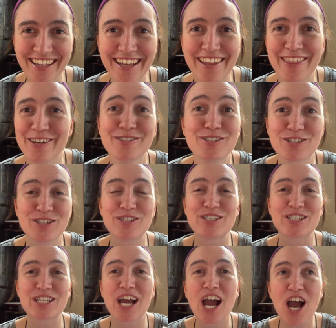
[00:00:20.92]
There's
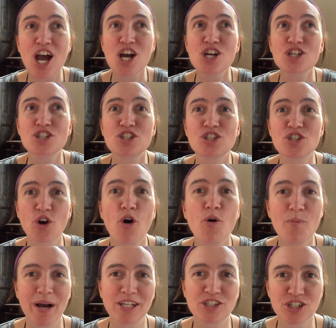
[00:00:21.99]
just so
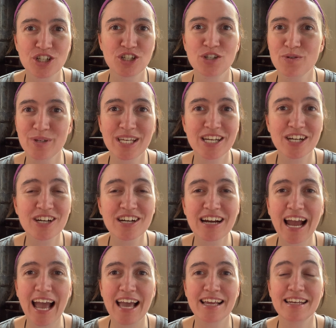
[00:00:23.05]
much to do
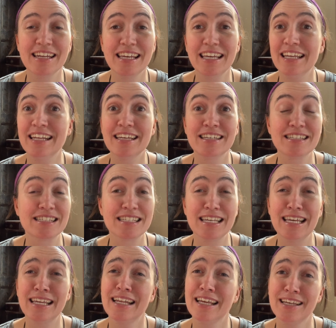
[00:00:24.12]
here, and it
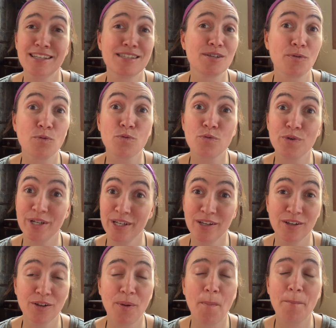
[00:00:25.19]
is a
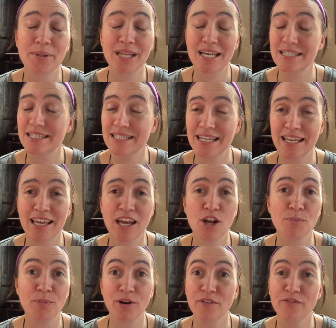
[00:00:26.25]
real blessing and a
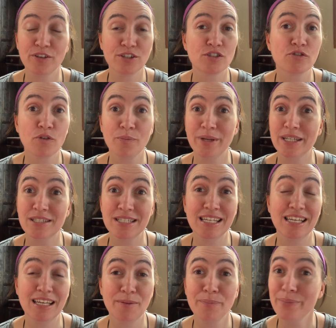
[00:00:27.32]
privilege for me to
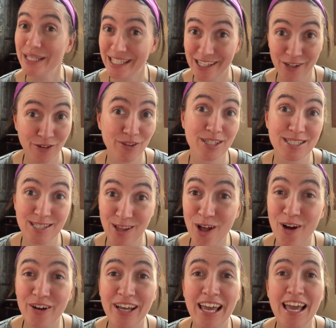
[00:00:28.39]
be here this
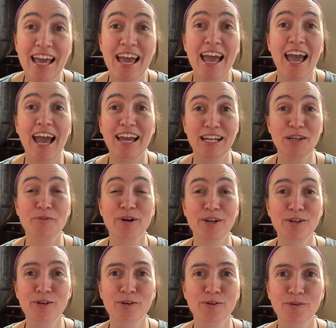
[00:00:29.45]
long. Anyone
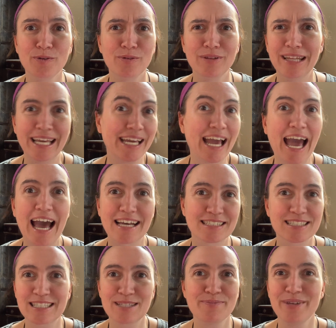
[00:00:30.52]
who
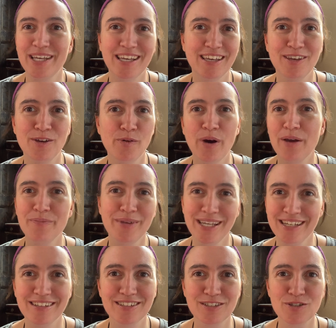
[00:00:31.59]
asks me, who I
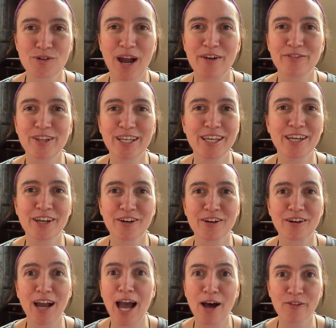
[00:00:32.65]
meet traveling
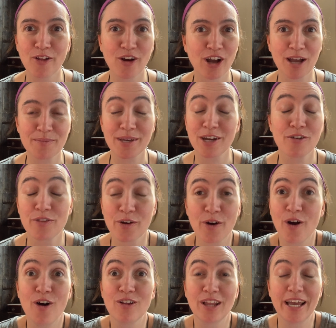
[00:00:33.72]
here, how long I'm here, they're
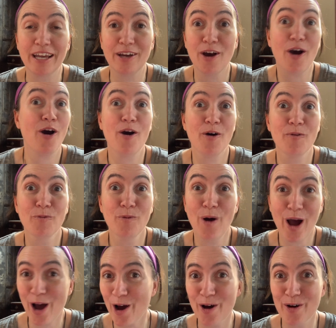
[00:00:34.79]
all like,
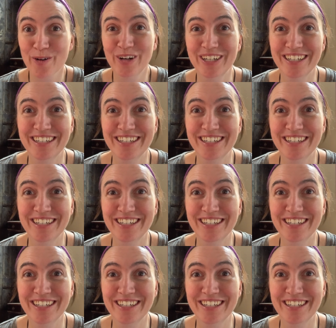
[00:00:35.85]
whoa.